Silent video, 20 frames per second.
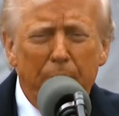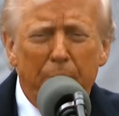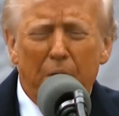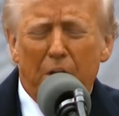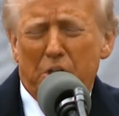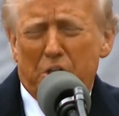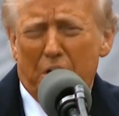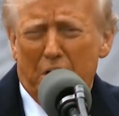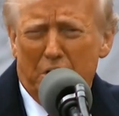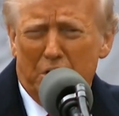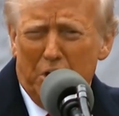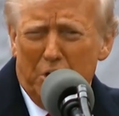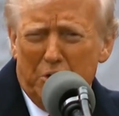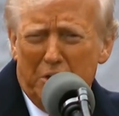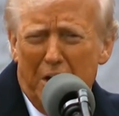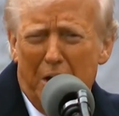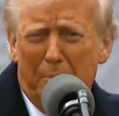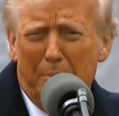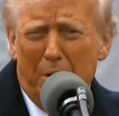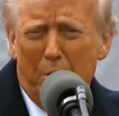They said, so
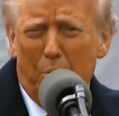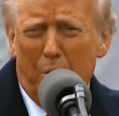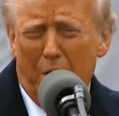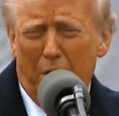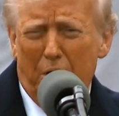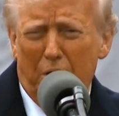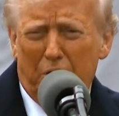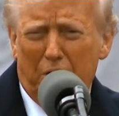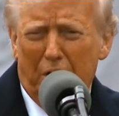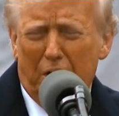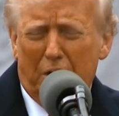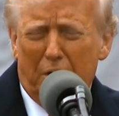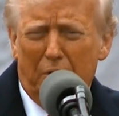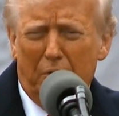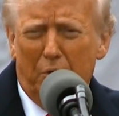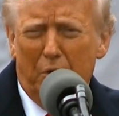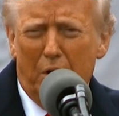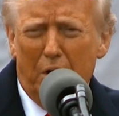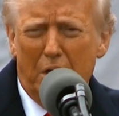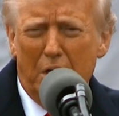tell me, what do you think
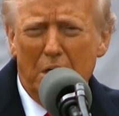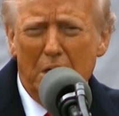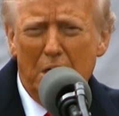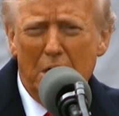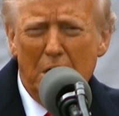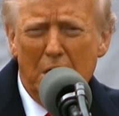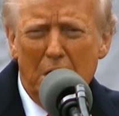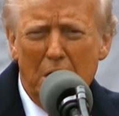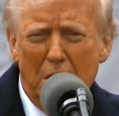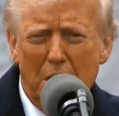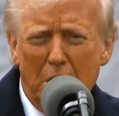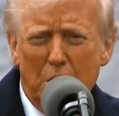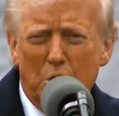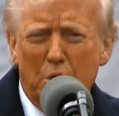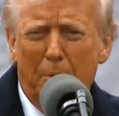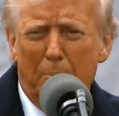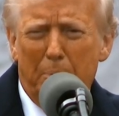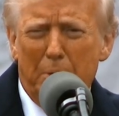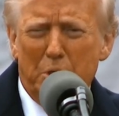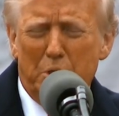of what
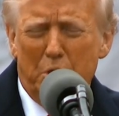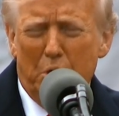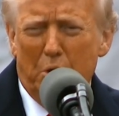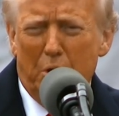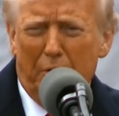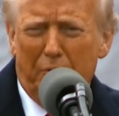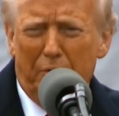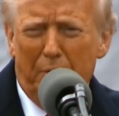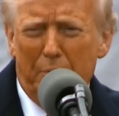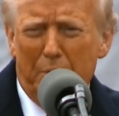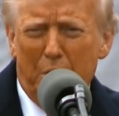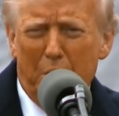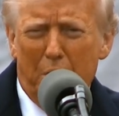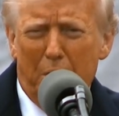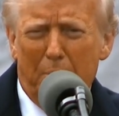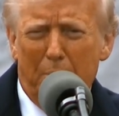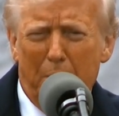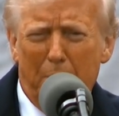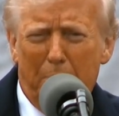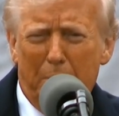Trump is doing from the
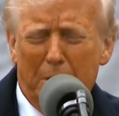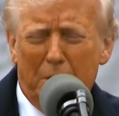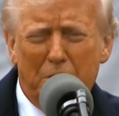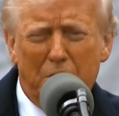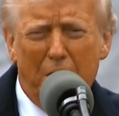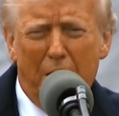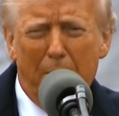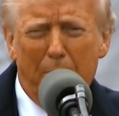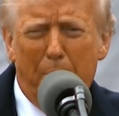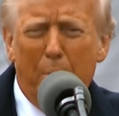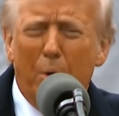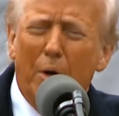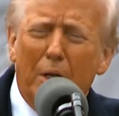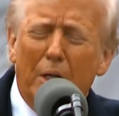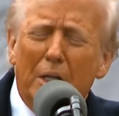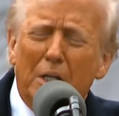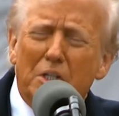automobile standpoint?